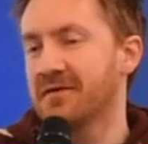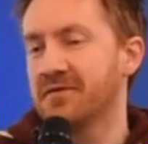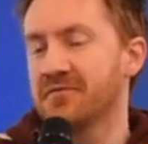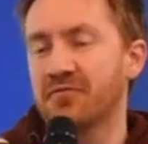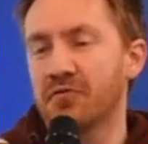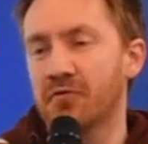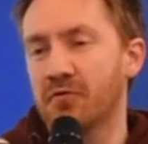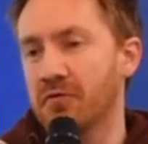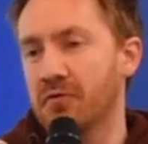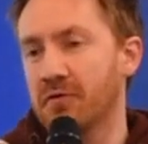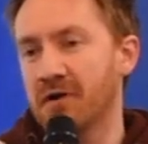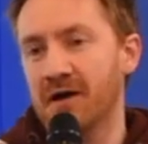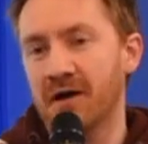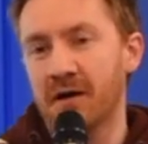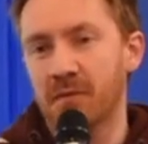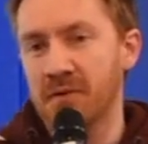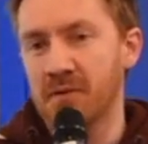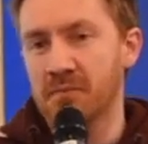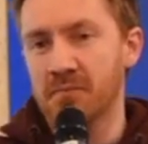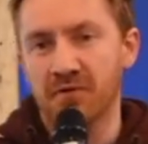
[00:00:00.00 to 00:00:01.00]
for
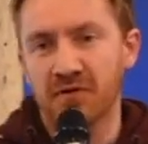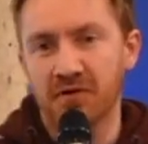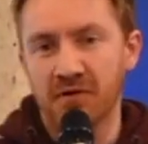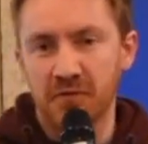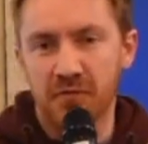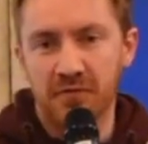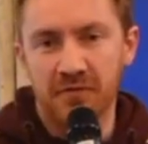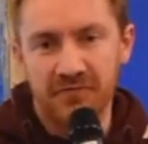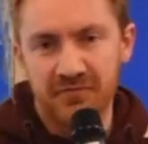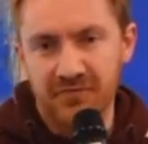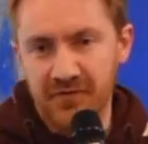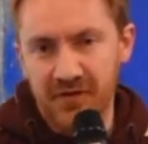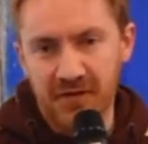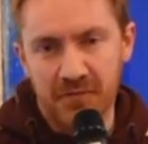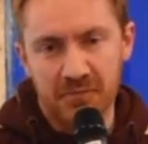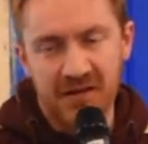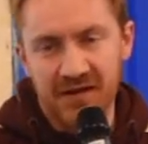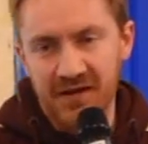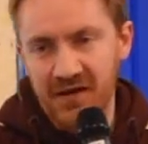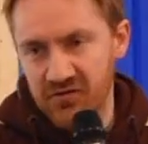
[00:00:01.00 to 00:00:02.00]
uh, people who
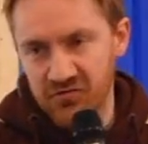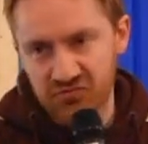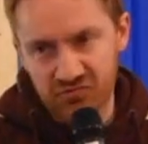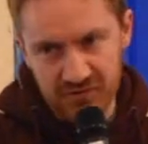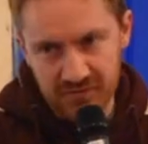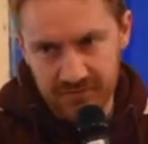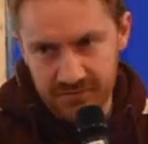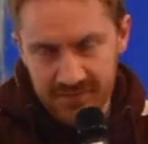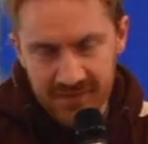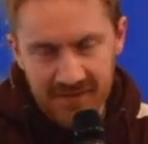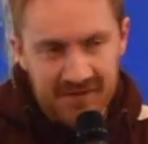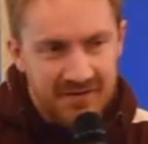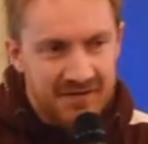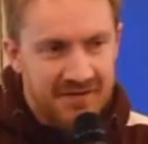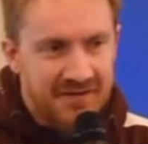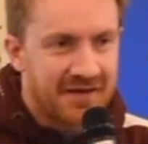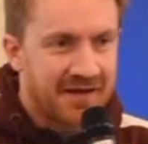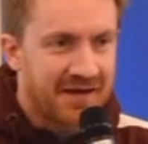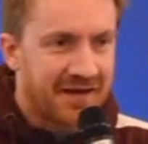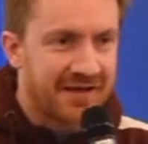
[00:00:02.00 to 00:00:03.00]
have been injured.
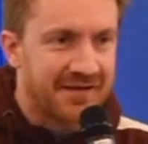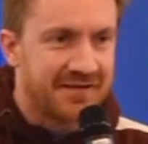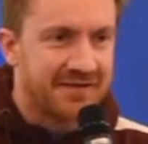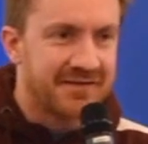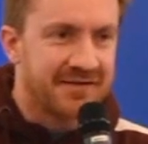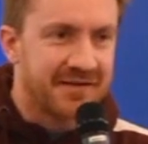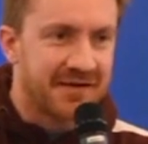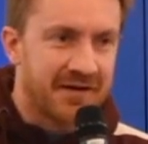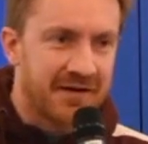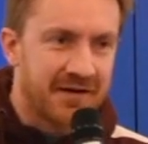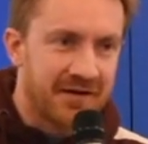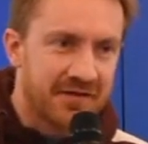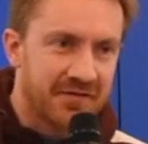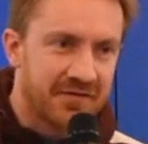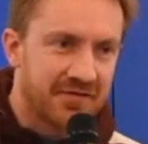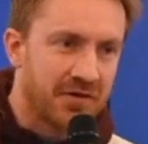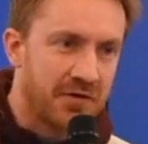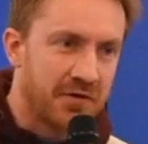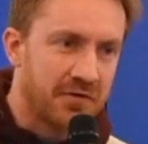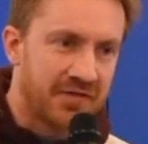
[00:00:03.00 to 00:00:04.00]
And
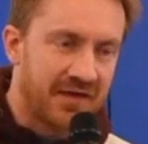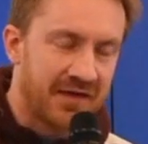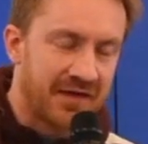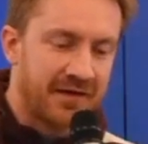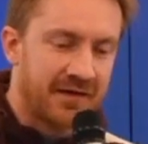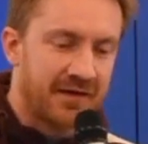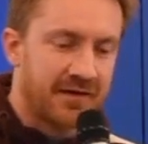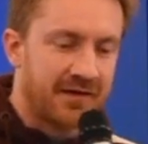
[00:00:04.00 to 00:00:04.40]
uh, so they,